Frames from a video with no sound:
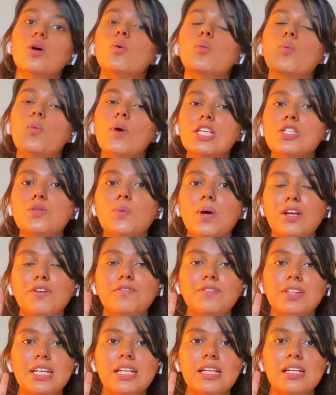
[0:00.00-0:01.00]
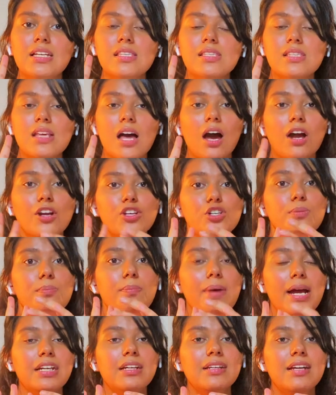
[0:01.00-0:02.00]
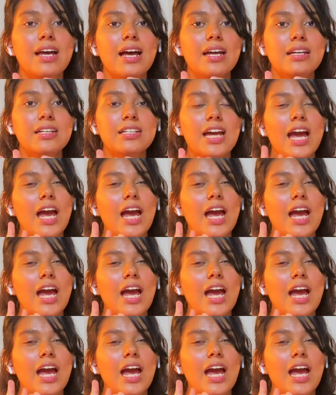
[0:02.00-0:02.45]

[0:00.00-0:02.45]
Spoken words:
Which one of these are you better at